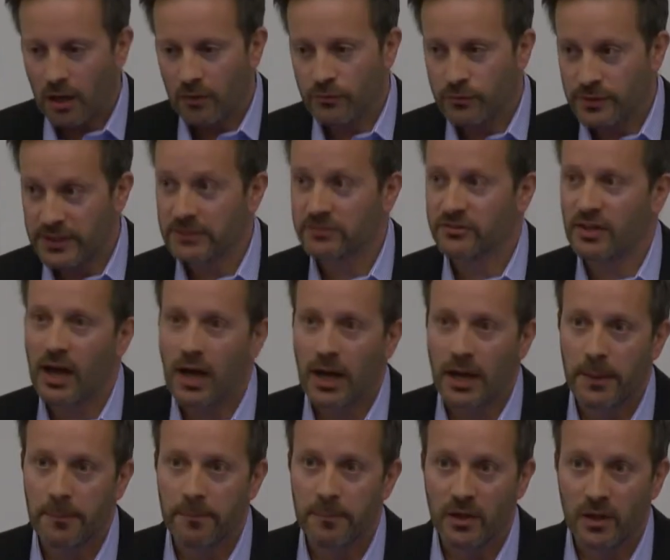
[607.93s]

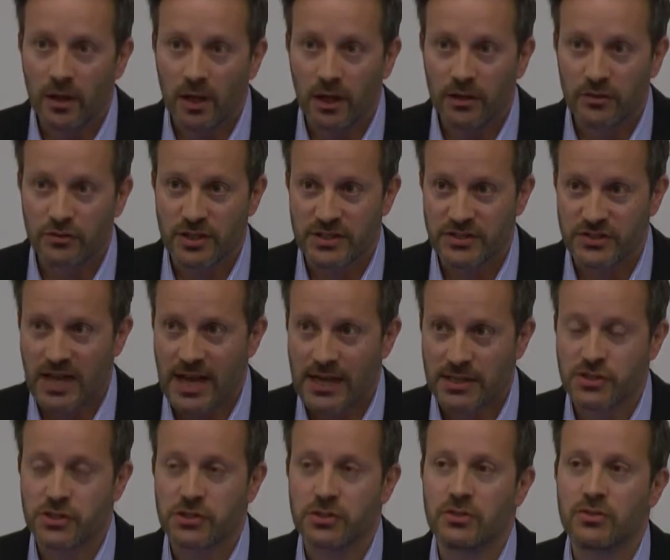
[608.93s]
real-time
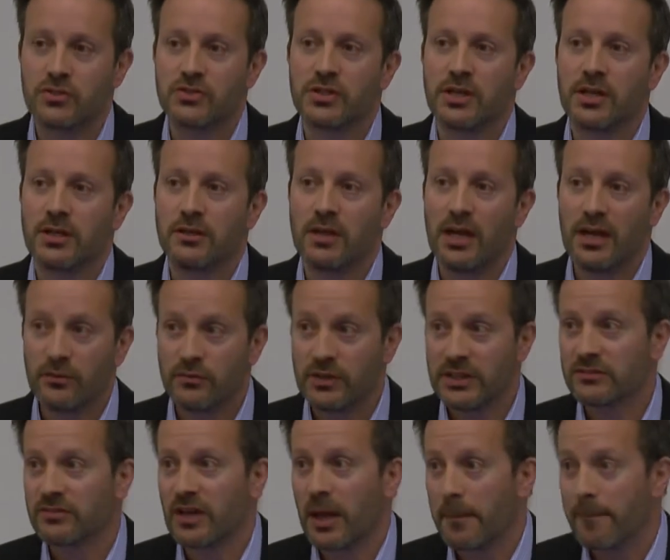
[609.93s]
transactions and
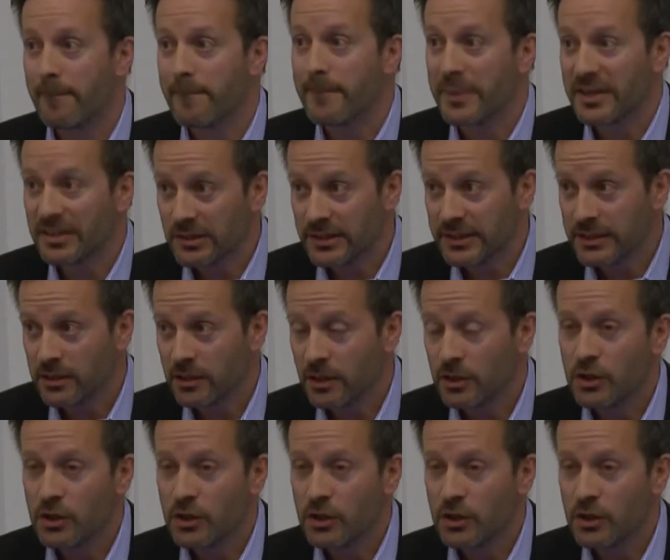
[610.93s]
real-time billing,